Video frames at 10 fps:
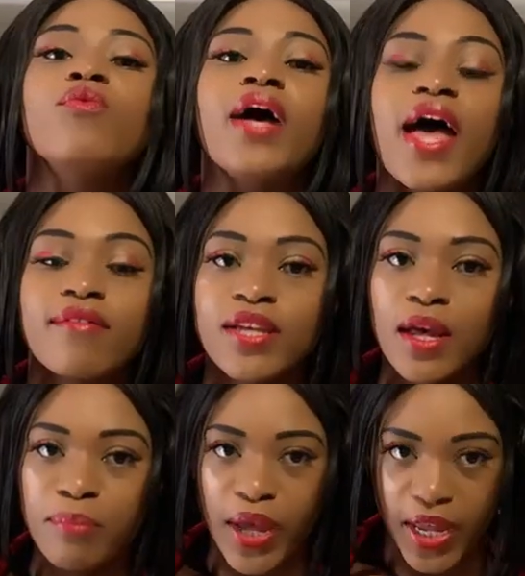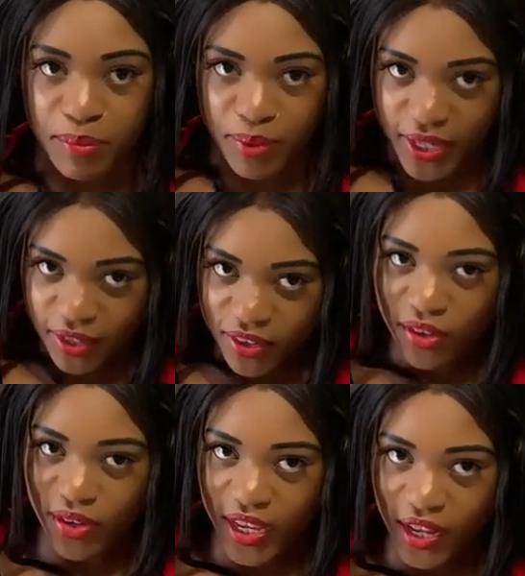we're having a baby,
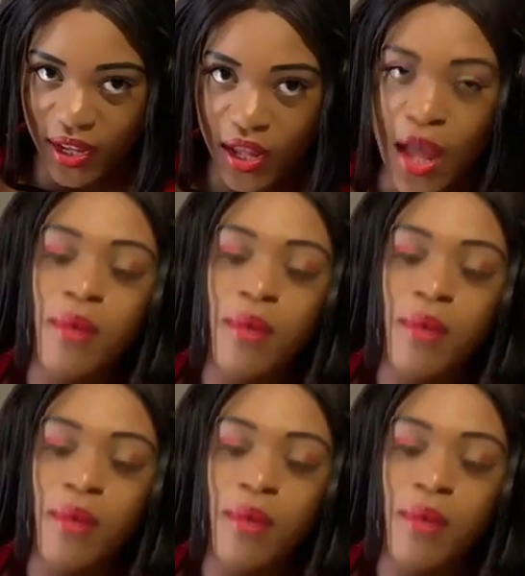okay?